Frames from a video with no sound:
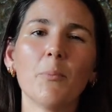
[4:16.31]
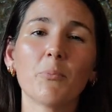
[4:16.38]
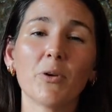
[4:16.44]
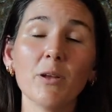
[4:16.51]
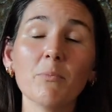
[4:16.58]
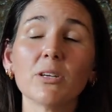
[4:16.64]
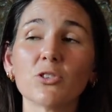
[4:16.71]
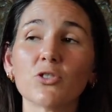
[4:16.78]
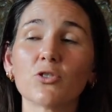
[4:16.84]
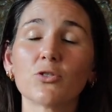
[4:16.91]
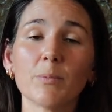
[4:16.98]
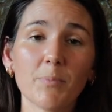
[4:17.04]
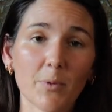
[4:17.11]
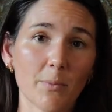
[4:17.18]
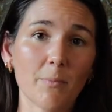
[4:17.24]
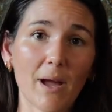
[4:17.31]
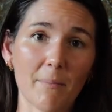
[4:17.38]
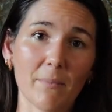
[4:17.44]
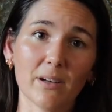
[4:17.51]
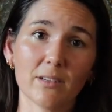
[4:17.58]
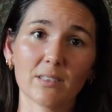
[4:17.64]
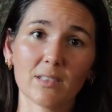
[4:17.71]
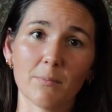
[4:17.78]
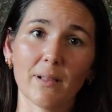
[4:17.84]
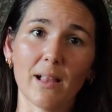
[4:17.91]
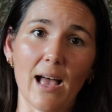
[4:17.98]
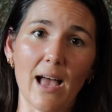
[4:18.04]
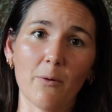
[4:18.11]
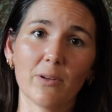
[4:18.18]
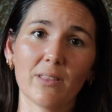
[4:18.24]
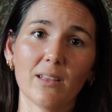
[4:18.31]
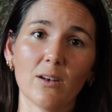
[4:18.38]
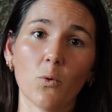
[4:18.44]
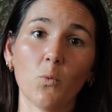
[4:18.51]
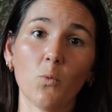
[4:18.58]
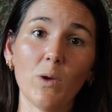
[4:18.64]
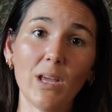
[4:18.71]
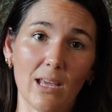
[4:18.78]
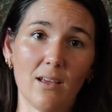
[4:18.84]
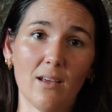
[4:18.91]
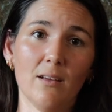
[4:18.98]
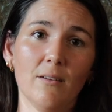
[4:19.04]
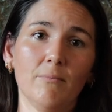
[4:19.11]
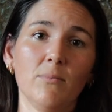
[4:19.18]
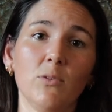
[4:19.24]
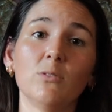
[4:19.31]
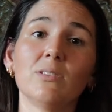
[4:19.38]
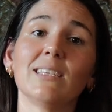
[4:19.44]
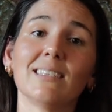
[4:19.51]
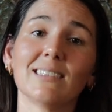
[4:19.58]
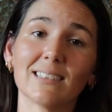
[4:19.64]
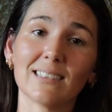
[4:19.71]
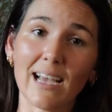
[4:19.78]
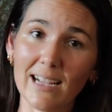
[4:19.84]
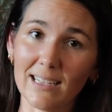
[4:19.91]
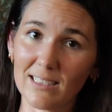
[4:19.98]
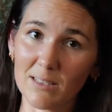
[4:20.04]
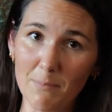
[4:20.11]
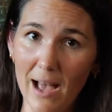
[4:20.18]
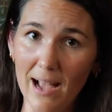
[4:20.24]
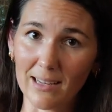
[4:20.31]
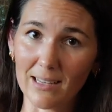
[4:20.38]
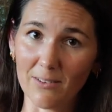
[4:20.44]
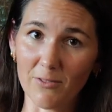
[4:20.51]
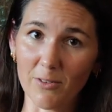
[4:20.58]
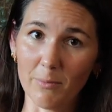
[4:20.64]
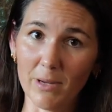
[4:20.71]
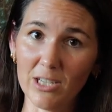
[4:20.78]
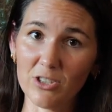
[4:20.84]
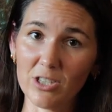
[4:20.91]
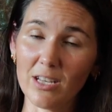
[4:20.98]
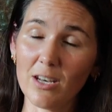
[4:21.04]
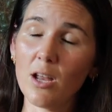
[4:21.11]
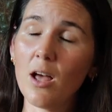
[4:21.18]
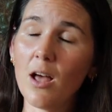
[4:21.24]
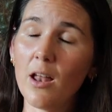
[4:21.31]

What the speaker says: pretty much triple my milk supply within a week using science-backed information,